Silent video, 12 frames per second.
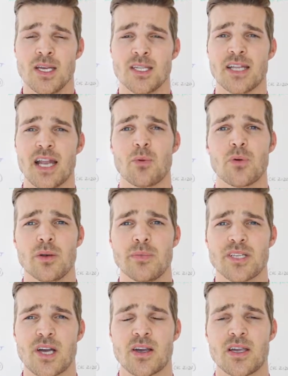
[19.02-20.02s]
Today we're going to
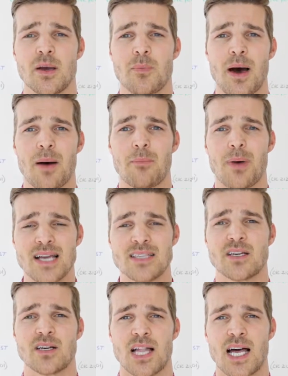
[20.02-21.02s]
be talking about
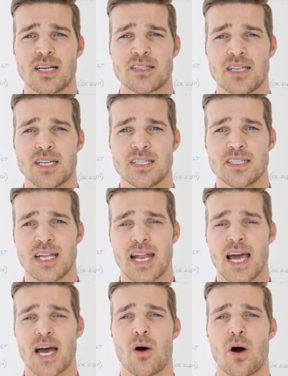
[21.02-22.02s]
bicycle accidents and
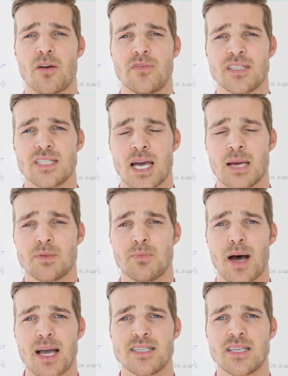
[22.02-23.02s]
how oftentimes
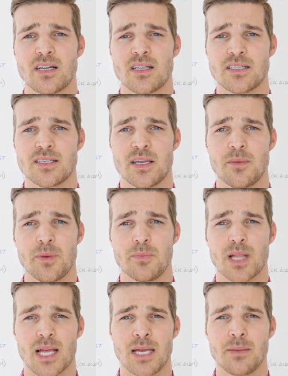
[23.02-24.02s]
bicyclists can be
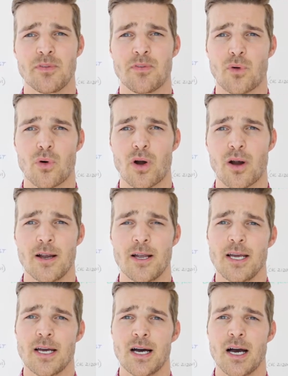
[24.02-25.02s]
blamed for
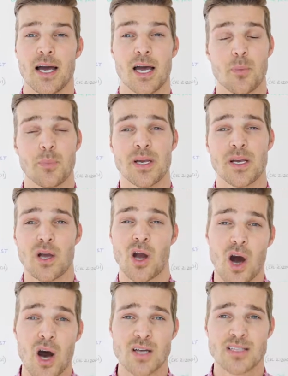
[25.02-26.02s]
helping
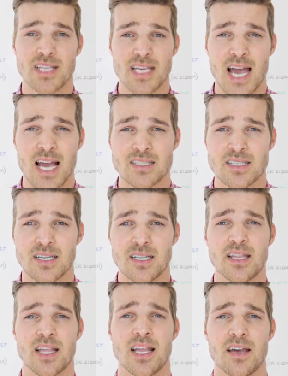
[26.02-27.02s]
cause the
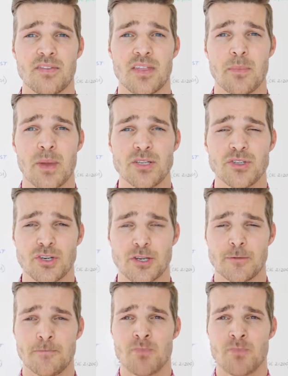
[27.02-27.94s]
accident that left them injured.